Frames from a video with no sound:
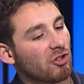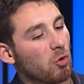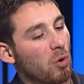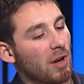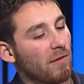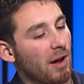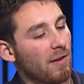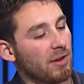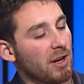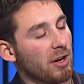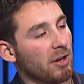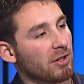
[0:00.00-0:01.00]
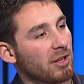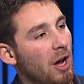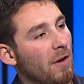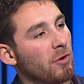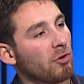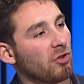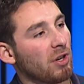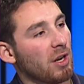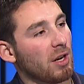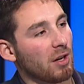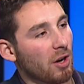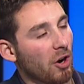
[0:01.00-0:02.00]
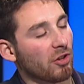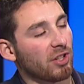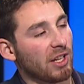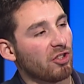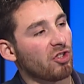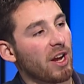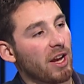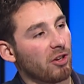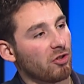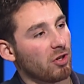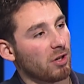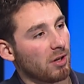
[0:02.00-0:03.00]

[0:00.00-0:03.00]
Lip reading: 25 years, how have you seen our city change?